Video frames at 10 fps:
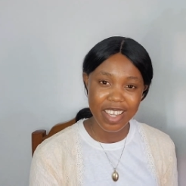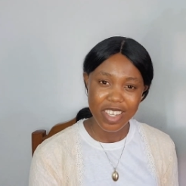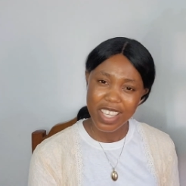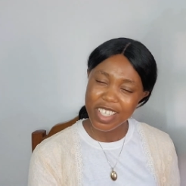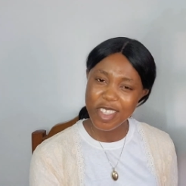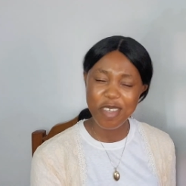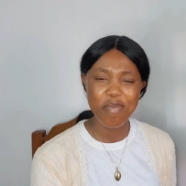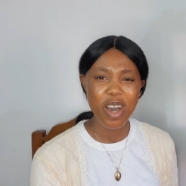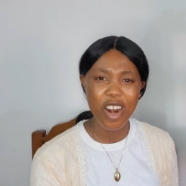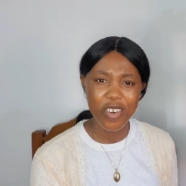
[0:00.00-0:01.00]
There's a
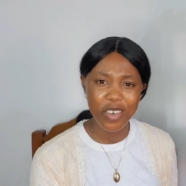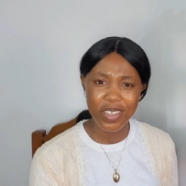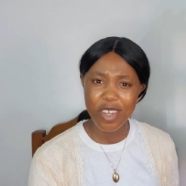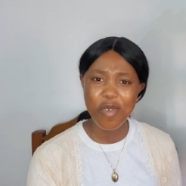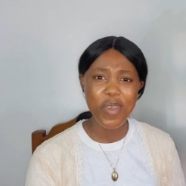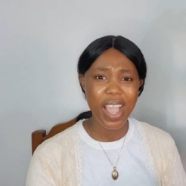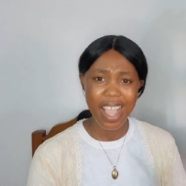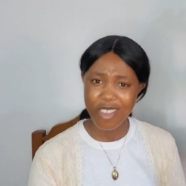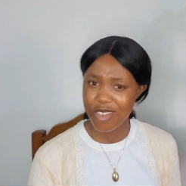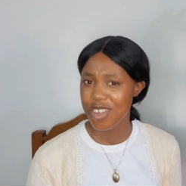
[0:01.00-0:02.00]
tomorrow, there will be
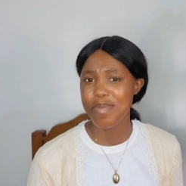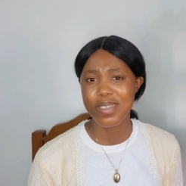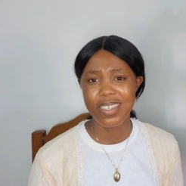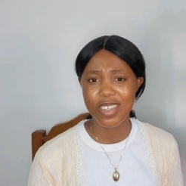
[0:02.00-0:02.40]
ice creams.